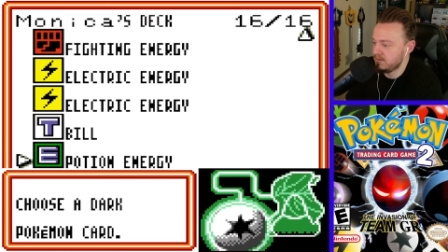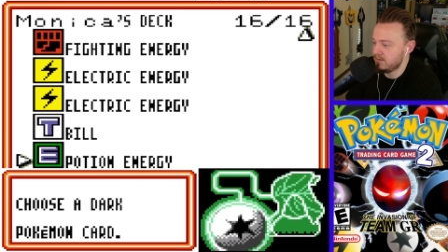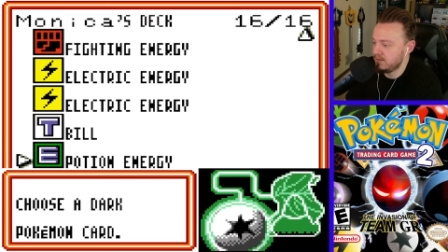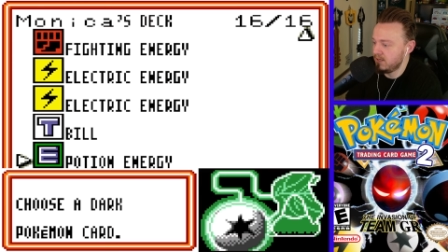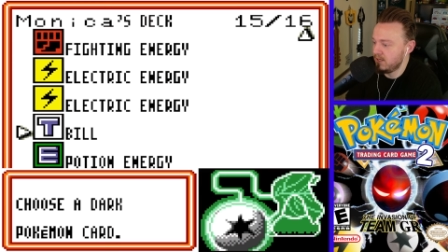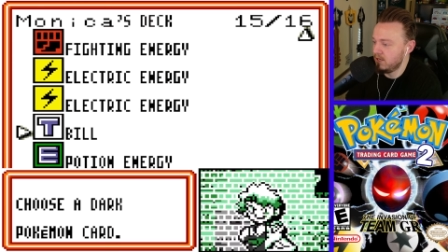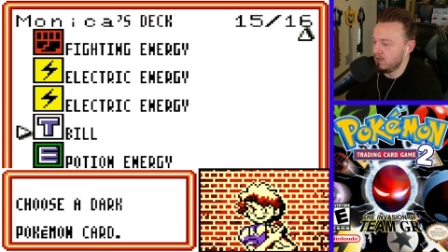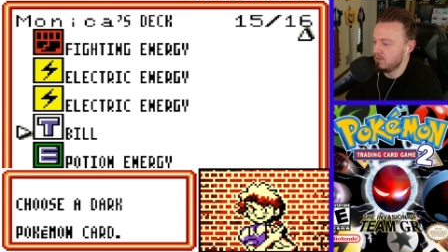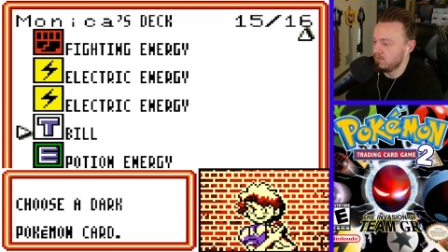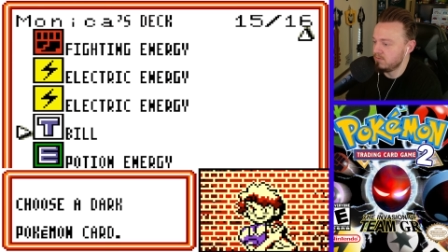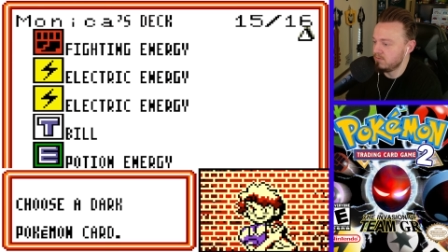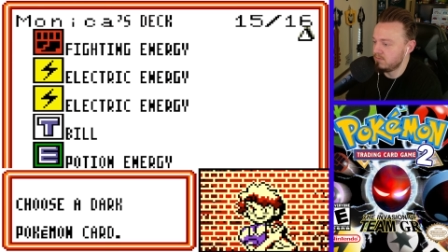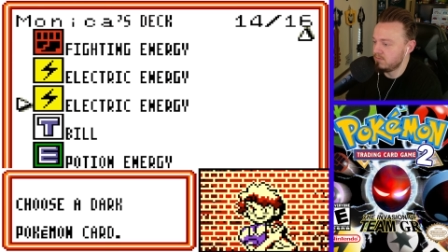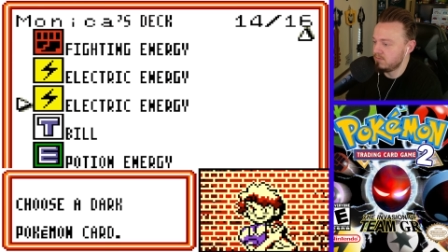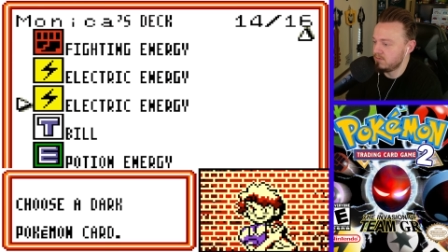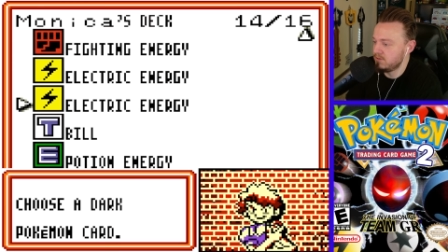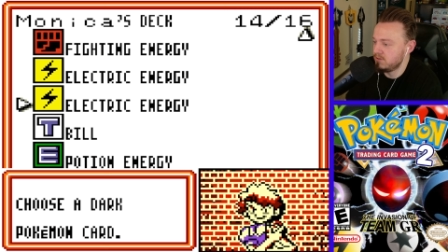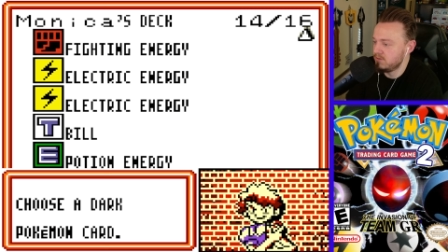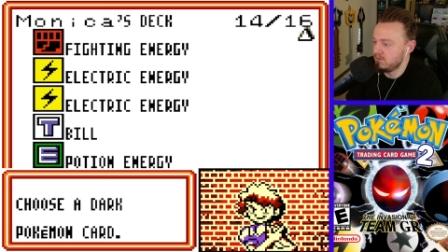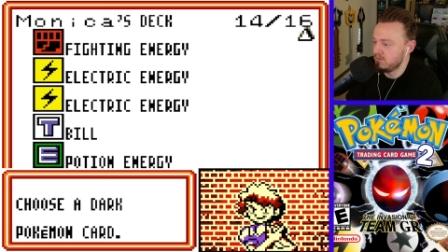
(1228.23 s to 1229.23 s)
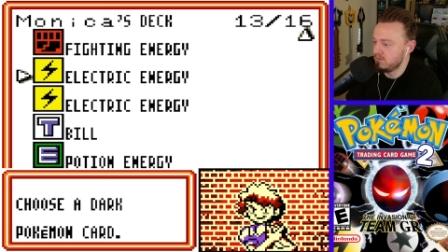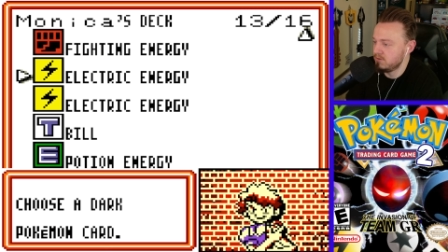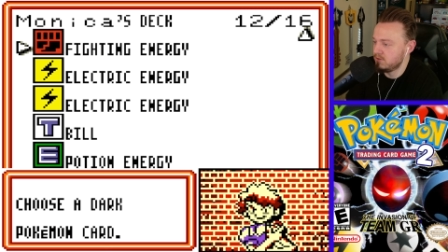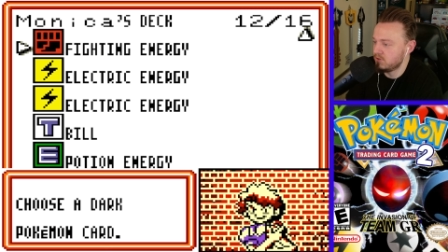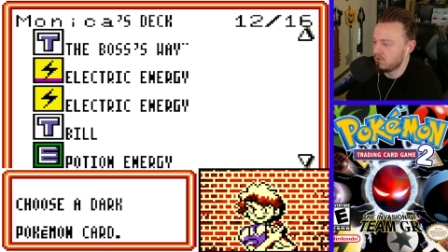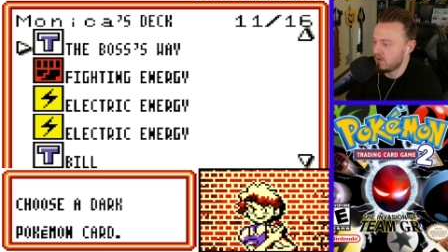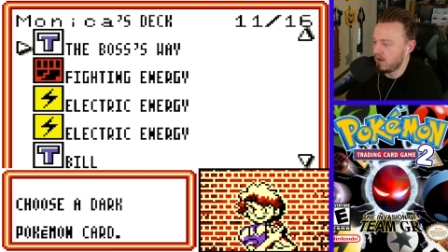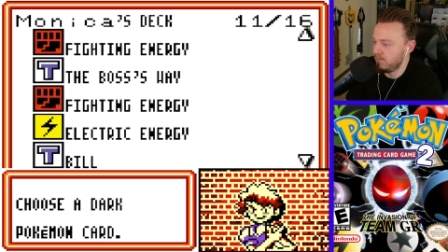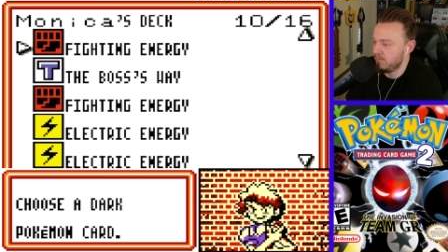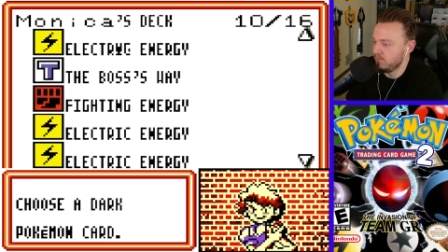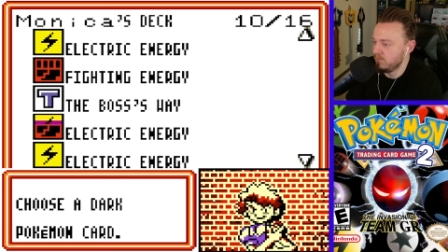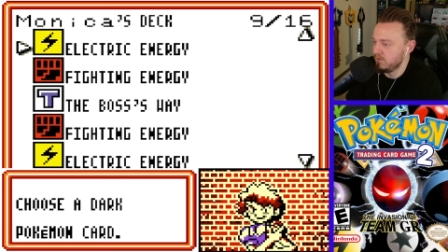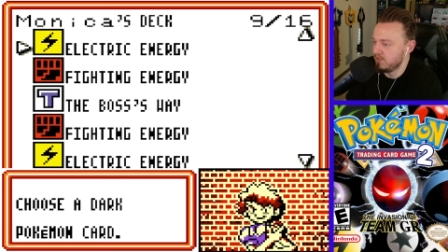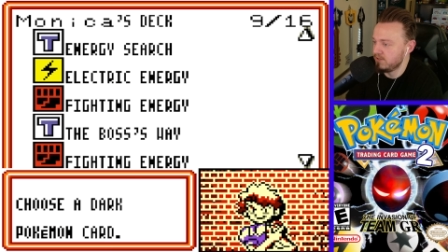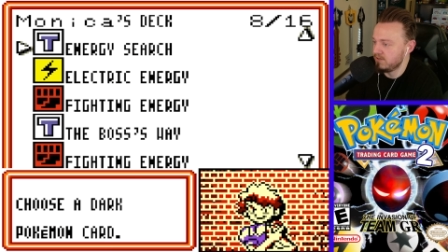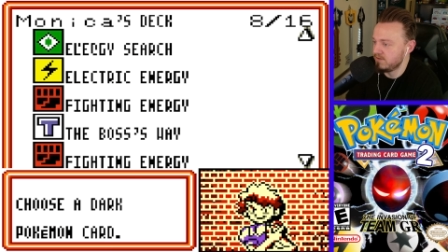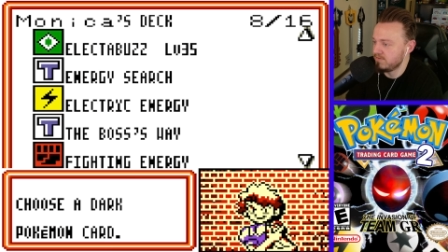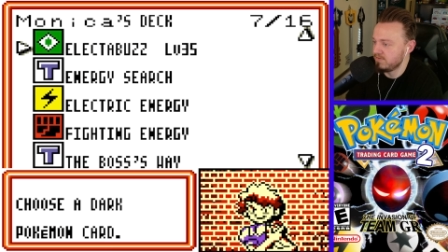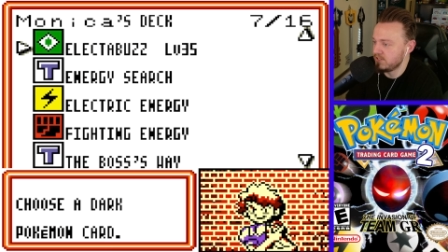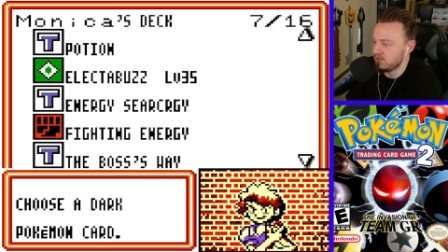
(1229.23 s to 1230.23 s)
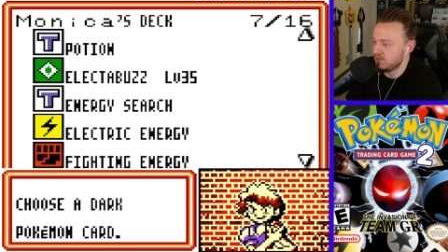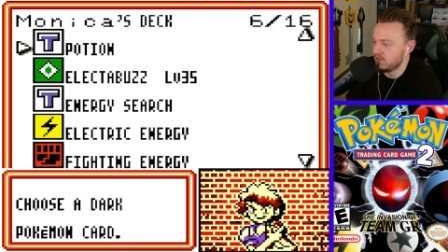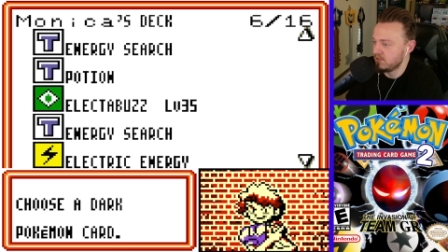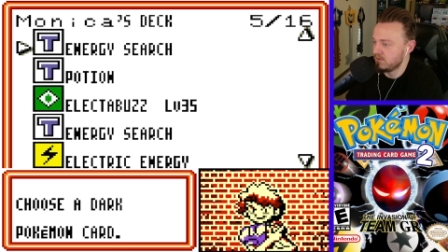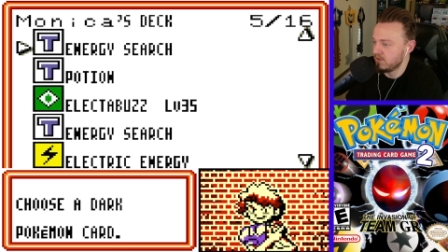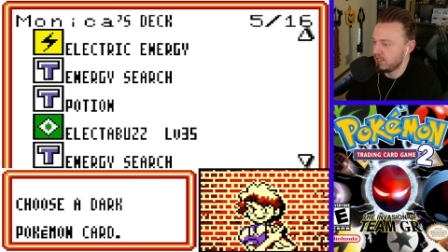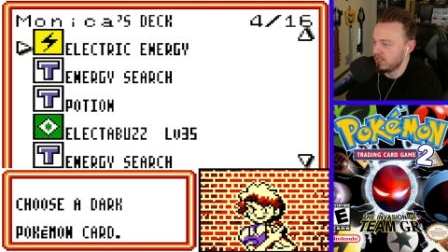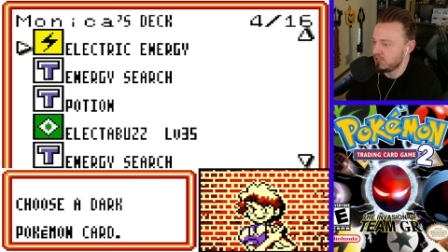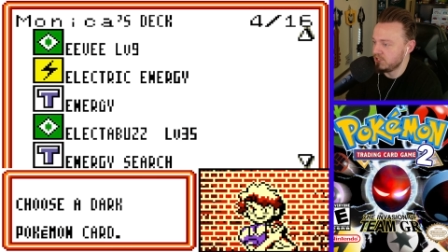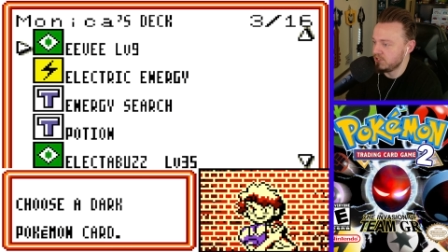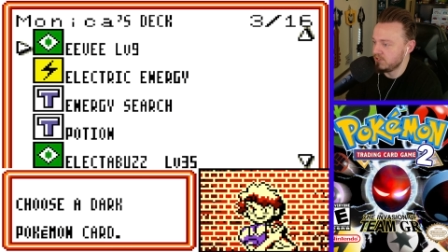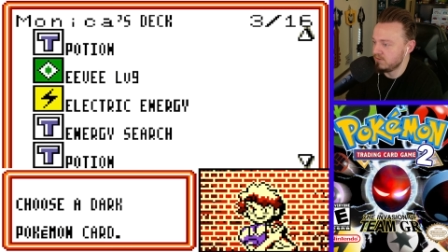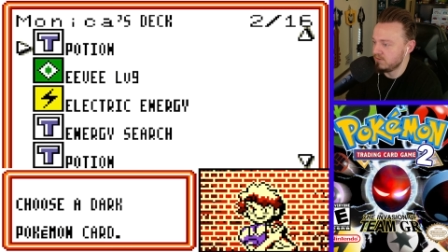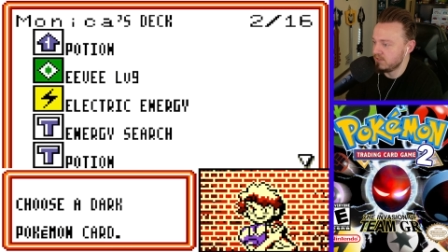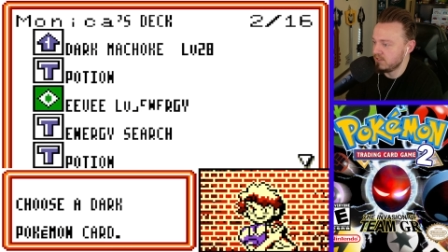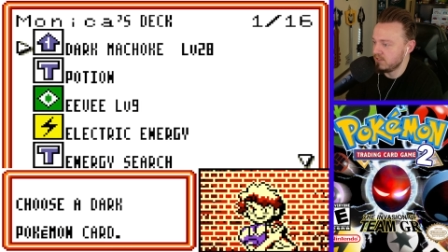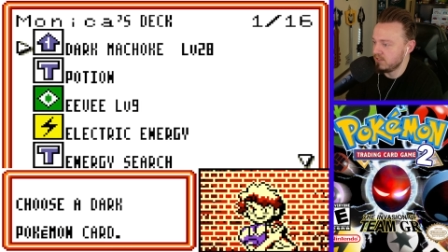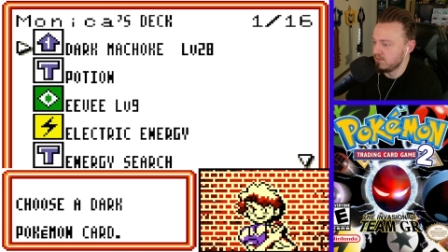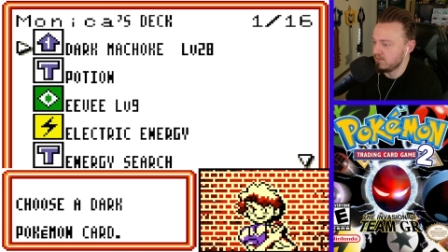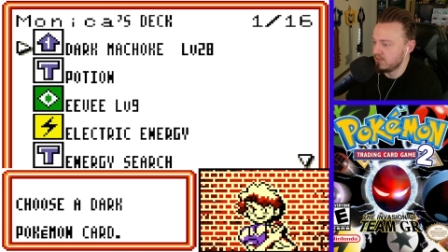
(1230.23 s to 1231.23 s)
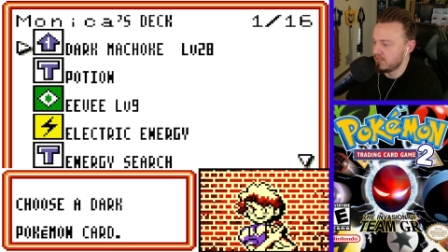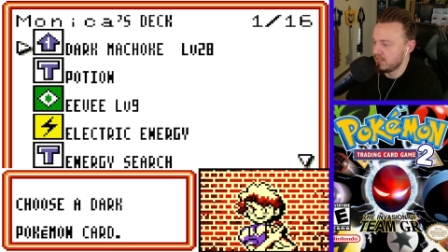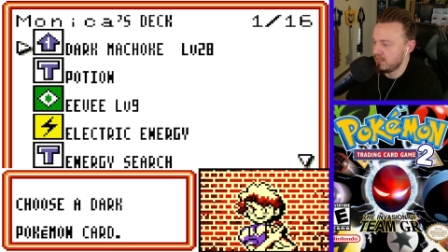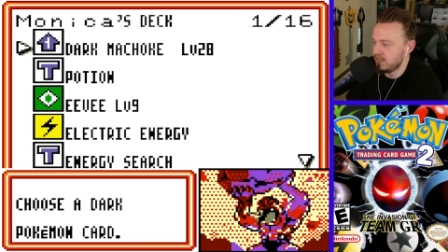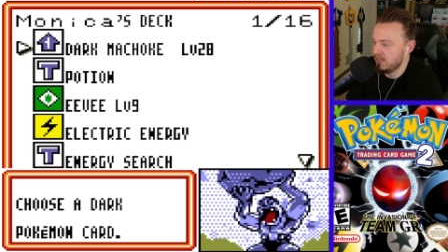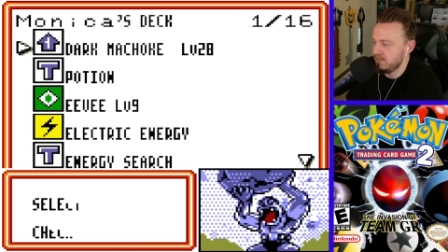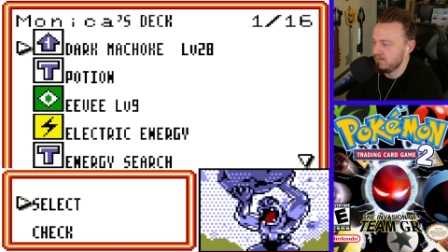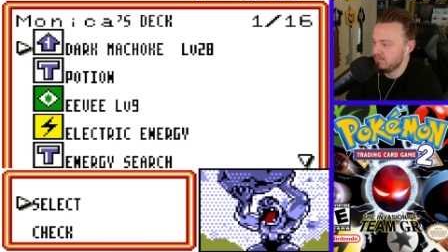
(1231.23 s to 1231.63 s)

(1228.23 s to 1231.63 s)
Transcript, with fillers: Oh, crap. We don't have a Dark Raichu. Okay.